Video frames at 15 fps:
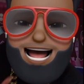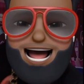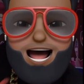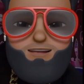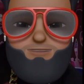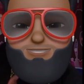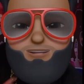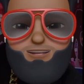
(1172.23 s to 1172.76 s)
I
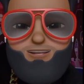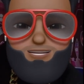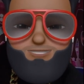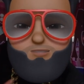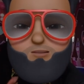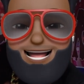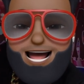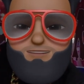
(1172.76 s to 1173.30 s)
was talking to this
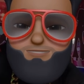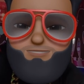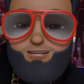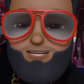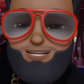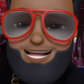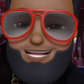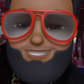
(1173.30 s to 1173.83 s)
one African,
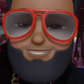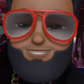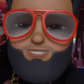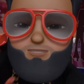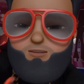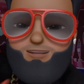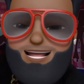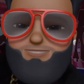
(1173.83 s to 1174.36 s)
like this
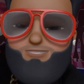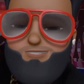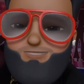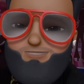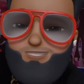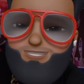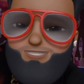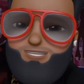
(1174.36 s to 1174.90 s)
one African
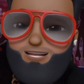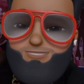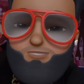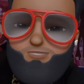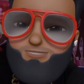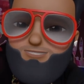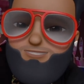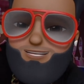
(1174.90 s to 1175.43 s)
bitch came
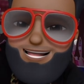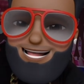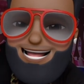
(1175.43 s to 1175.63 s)
over, right?